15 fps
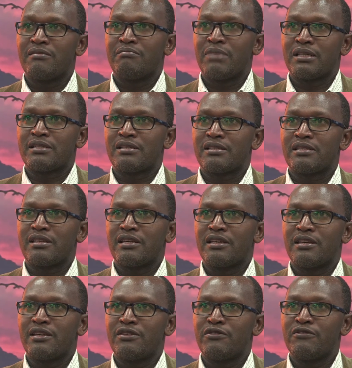But
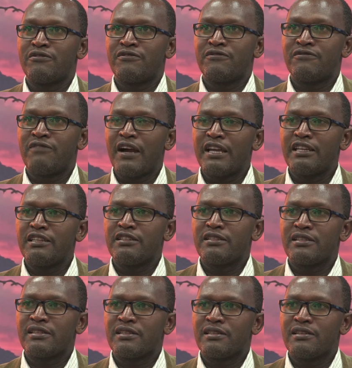you
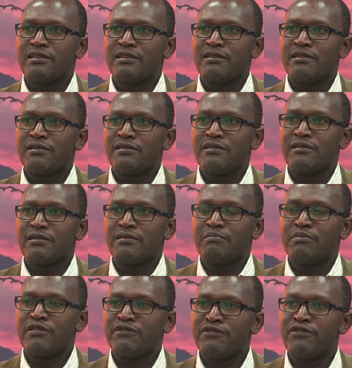find
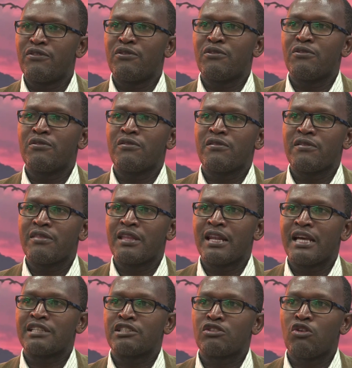before the
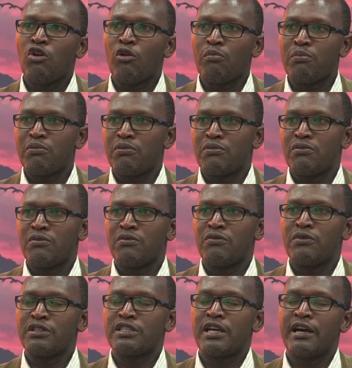last COP, which